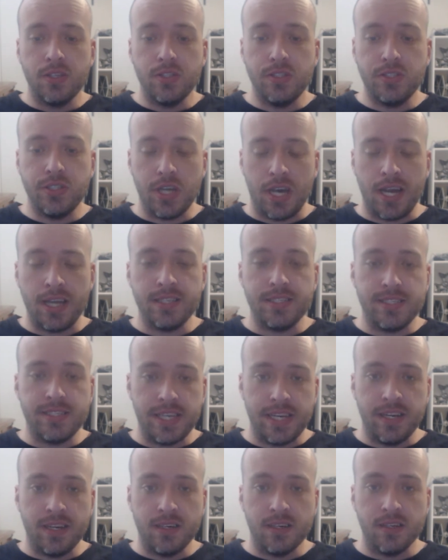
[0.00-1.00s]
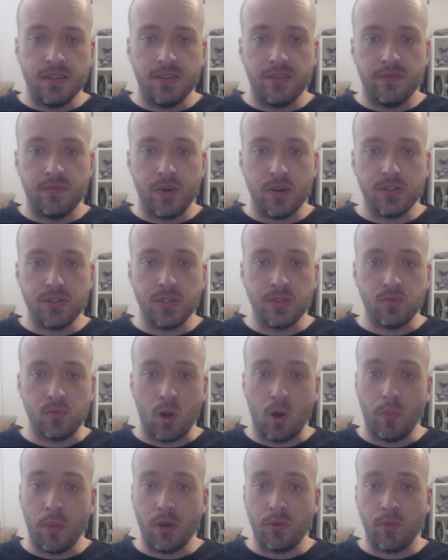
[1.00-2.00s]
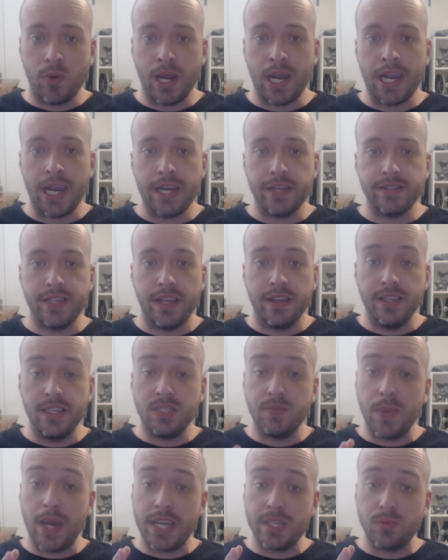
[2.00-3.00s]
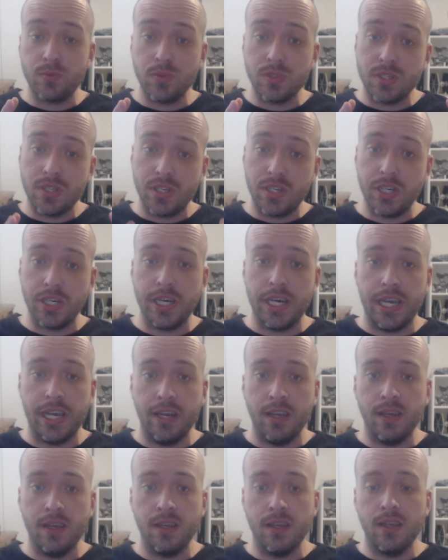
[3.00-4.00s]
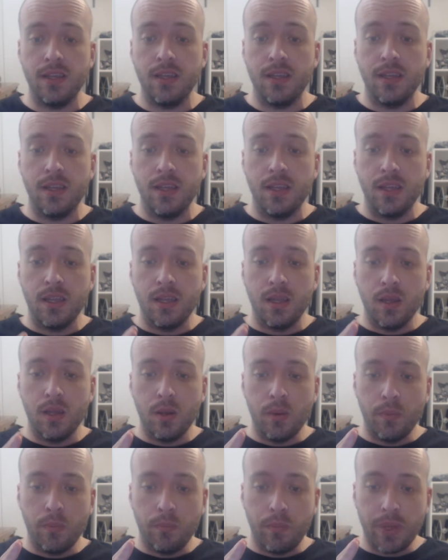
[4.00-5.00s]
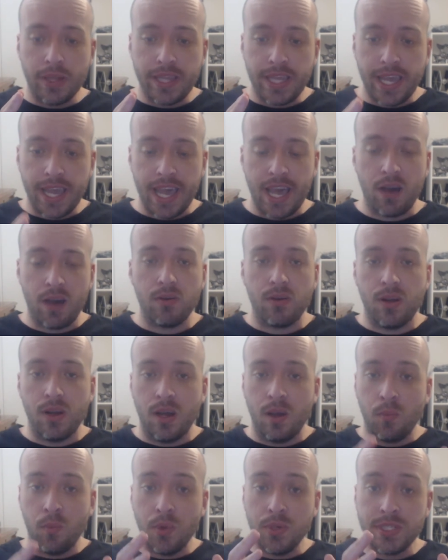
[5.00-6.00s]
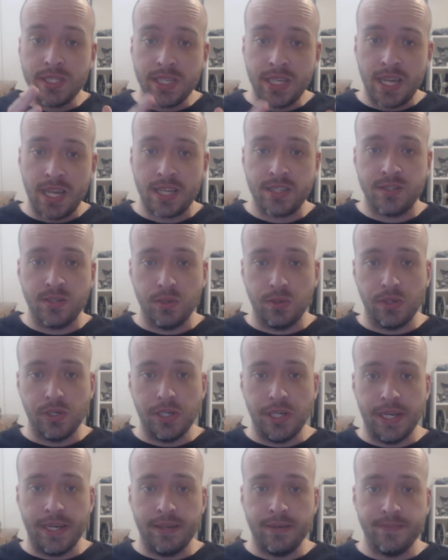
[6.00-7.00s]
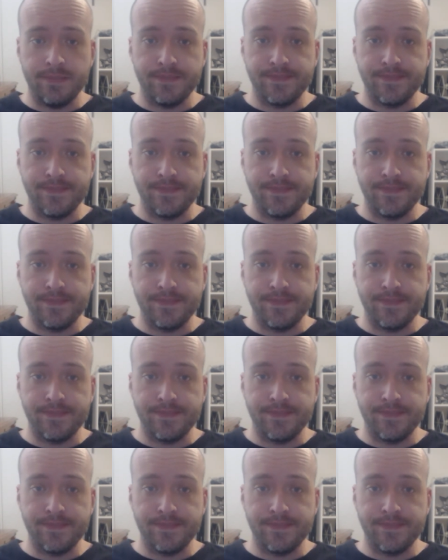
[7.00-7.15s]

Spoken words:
John Cena versus Roman Reigns. Now, this match was good, but the outcome was not so good.